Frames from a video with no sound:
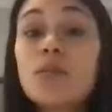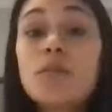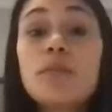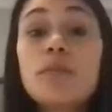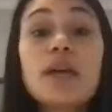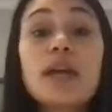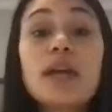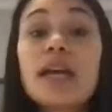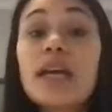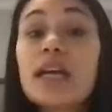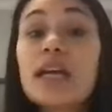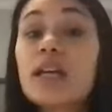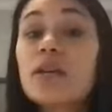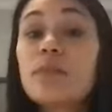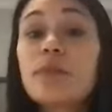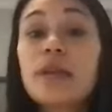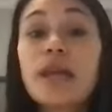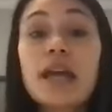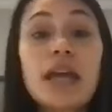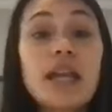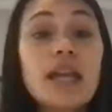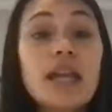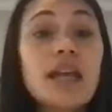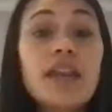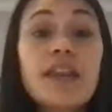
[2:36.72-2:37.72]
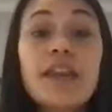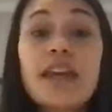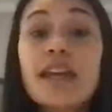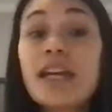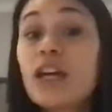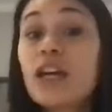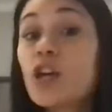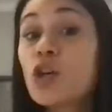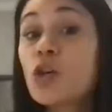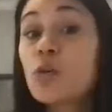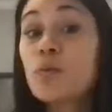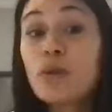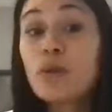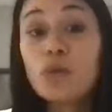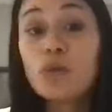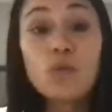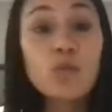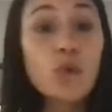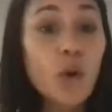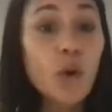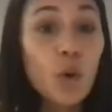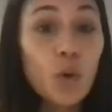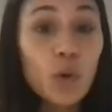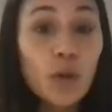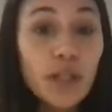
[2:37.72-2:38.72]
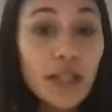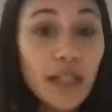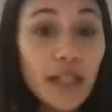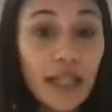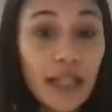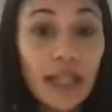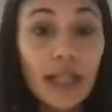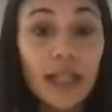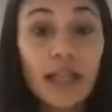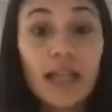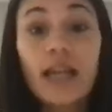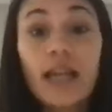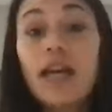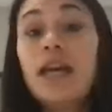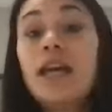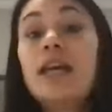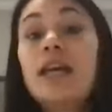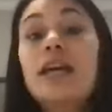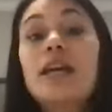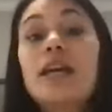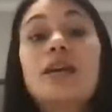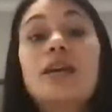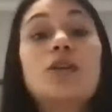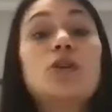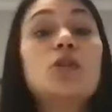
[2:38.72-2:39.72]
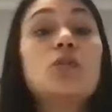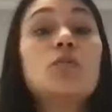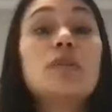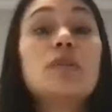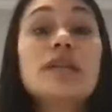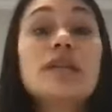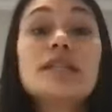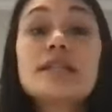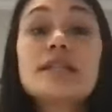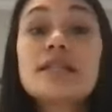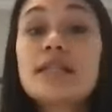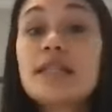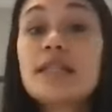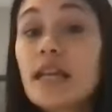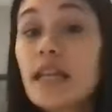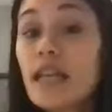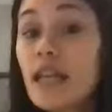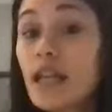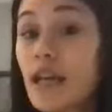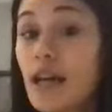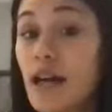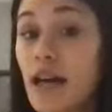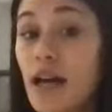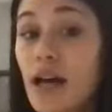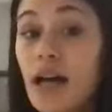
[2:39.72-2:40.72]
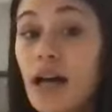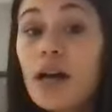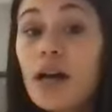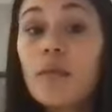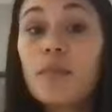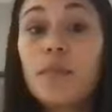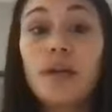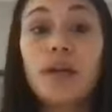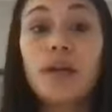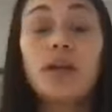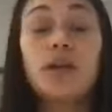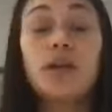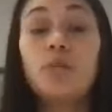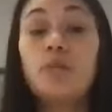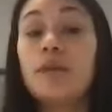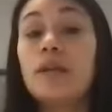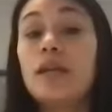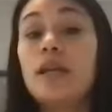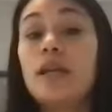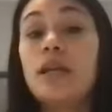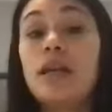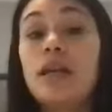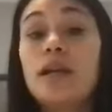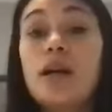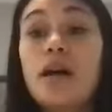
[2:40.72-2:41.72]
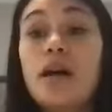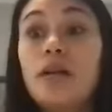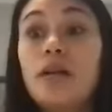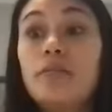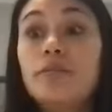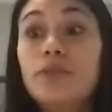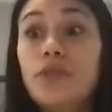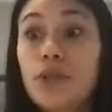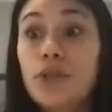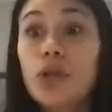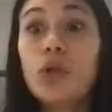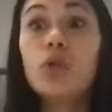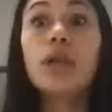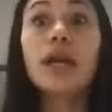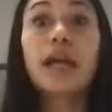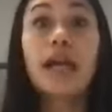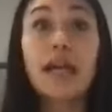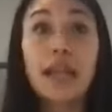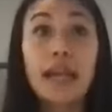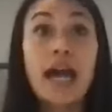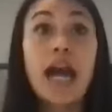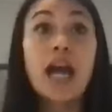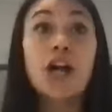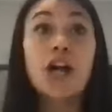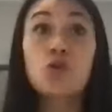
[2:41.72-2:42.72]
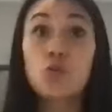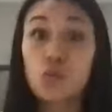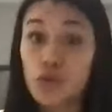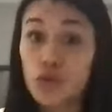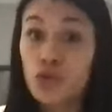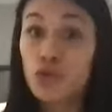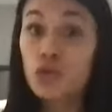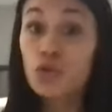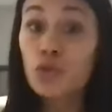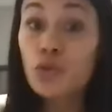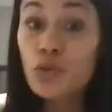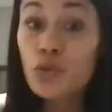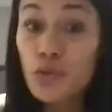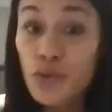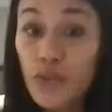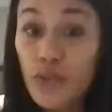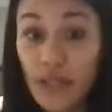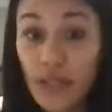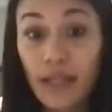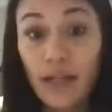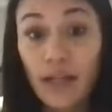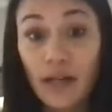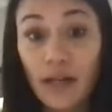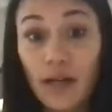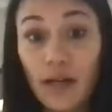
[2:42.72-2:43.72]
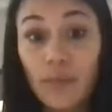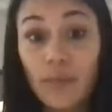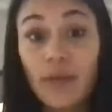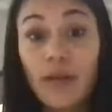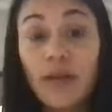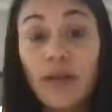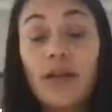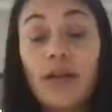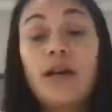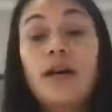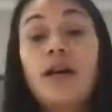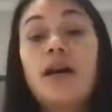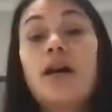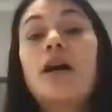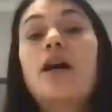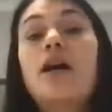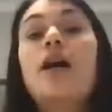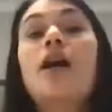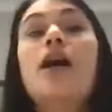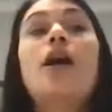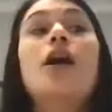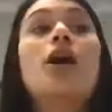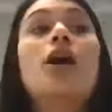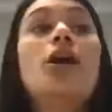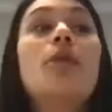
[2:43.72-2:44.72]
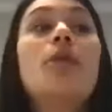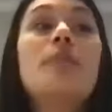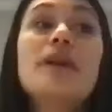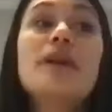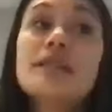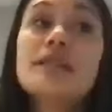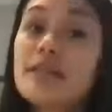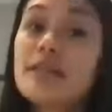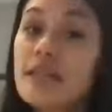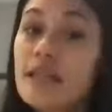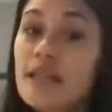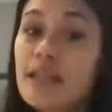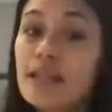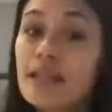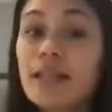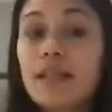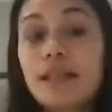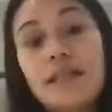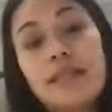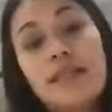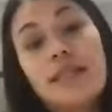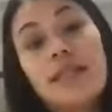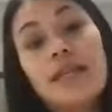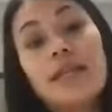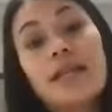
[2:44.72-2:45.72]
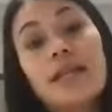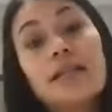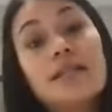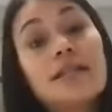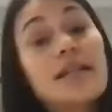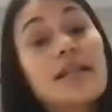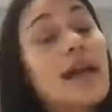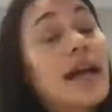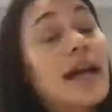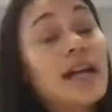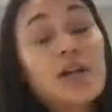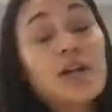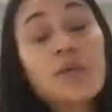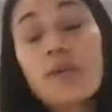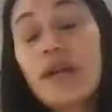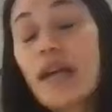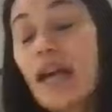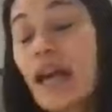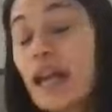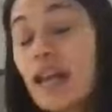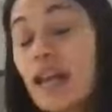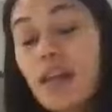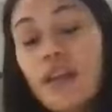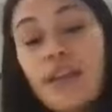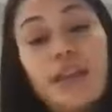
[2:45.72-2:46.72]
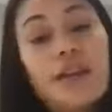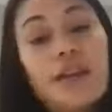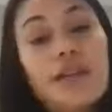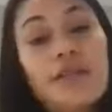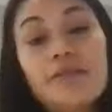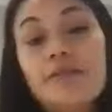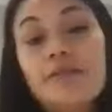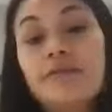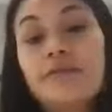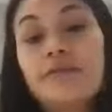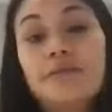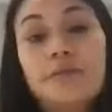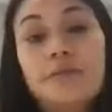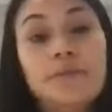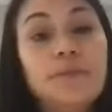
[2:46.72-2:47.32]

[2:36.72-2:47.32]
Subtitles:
it could be anything. It could be rolling. It could be sitting up. It could be, like an actual true sit up, a sit to stand. Yeah, it could be anything.